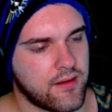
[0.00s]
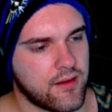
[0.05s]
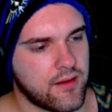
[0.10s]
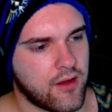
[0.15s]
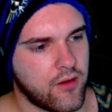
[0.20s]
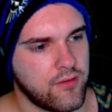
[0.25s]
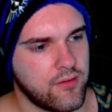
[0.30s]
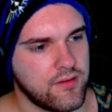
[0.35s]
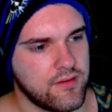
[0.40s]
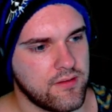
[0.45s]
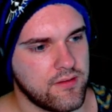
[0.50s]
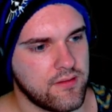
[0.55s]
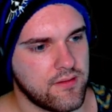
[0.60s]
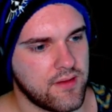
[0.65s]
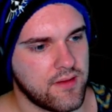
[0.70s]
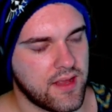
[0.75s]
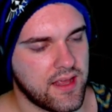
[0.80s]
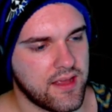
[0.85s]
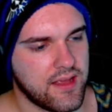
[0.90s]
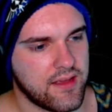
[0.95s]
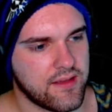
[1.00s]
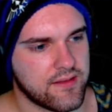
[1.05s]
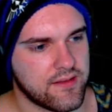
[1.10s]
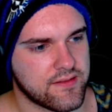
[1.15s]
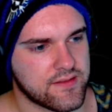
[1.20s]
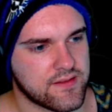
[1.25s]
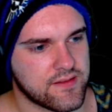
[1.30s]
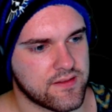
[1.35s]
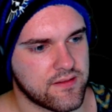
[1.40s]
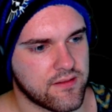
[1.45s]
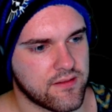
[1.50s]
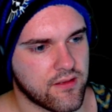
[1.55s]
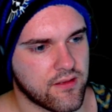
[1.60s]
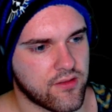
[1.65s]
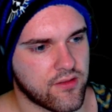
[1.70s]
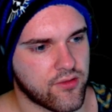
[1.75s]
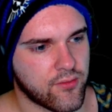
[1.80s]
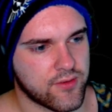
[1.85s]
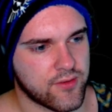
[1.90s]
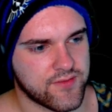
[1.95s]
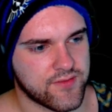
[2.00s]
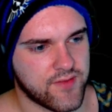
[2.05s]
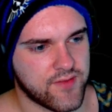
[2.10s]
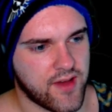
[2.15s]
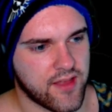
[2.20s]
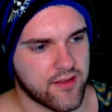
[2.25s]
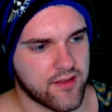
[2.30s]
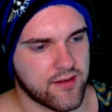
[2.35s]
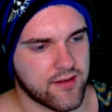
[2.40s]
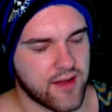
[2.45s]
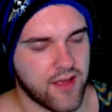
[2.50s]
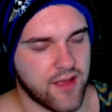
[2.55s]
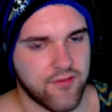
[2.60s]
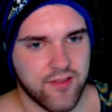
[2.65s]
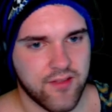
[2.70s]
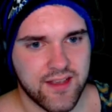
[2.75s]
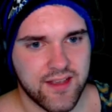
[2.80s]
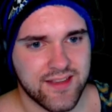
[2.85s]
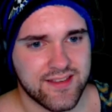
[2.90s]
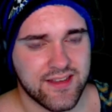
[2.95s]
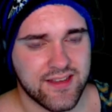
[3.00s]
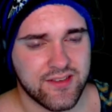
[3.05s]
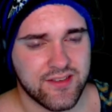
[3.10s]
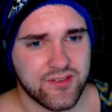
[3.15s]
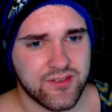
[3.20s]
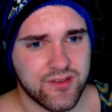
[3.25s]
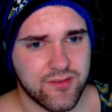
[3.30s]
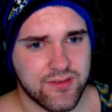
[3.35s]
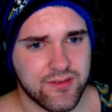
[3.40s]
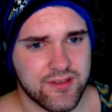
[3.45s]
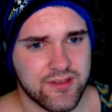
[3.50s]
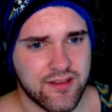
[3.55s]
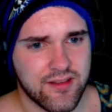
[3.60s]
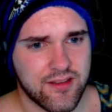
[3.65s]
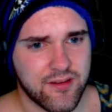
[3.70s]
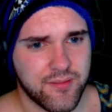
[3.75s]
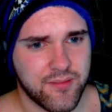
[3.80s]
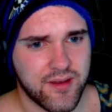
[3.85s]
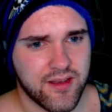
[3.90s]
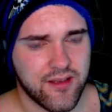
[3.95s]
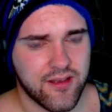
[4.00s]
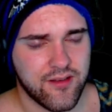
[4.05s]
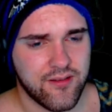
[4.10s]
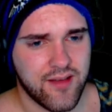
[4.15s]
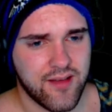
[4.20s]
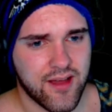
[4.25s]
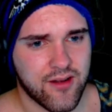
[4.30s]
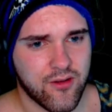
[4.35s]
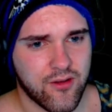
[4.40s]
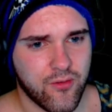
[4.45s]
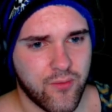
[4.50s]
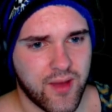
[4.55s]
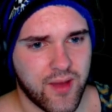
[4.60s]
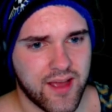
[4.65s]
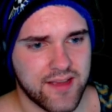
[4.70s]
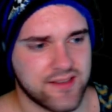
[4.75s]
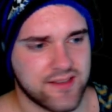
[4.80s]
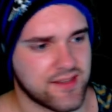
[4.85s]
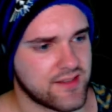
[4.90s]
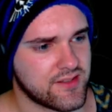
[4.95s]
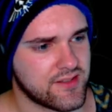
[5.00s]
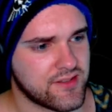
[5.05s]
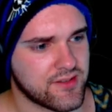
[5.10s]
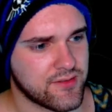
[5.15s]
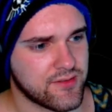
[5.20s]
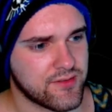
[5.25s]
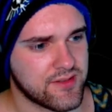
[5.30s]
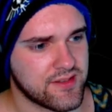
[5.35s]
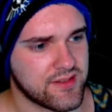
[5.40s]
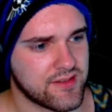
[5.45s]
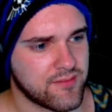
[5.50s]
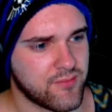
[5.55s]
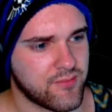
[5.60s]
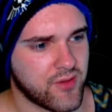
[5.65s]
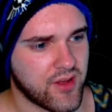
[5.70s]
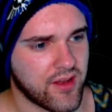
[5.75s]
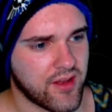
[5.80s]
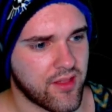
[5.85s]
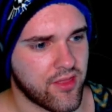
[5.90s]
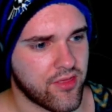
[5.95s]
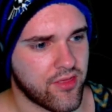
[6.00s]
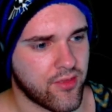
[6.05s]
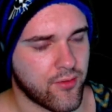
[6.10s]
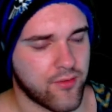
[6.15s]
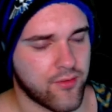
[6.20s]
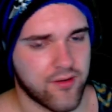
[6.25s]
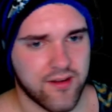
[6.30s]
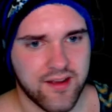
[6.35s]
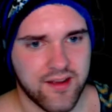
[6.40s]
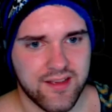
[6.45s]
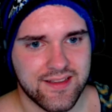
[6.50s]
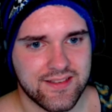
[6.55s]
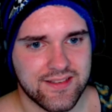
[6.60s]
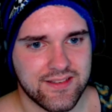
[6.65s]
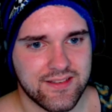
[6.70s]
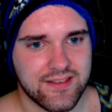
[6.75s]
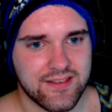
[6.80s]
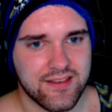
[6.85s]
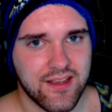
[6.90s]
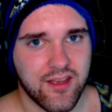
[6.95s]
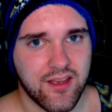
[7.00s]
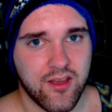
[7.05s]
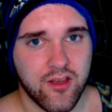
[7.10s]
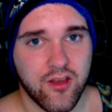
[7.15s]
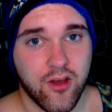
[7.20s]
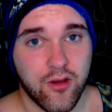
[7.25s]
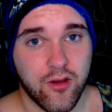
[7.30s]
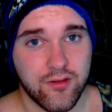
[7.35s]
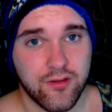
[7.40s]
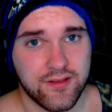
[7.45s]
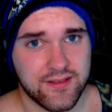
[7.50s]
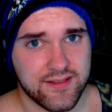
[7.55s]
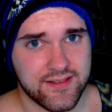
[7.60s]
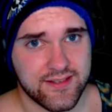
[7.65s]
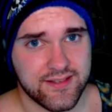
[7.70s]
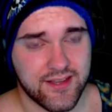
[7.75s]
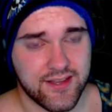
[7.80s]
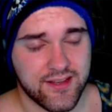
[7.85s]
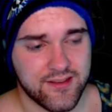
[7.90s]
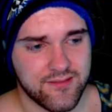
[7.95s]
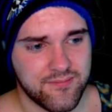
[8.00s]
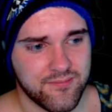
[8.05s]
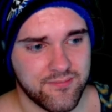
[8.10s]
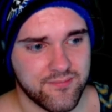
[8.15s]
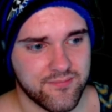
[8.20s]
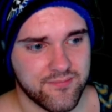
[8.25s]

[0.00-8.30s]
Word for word: Odin is Thor's father. I feel like I said Zeus a little bit ago. I don't know why I said Zeus, but Thor is Odin's son